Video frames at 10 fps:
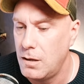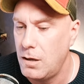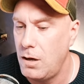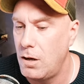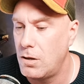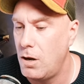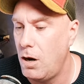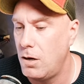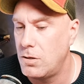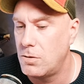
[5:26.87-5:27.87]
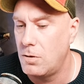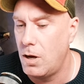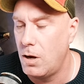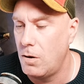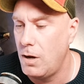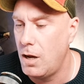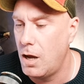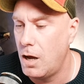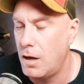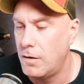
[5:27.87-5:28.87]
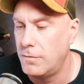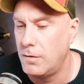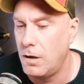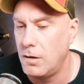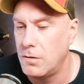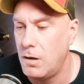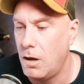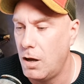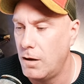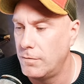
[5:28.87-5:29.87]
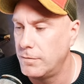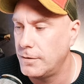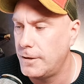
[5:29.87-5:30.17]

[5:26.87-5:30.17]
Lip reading: learn to grow and learn to love.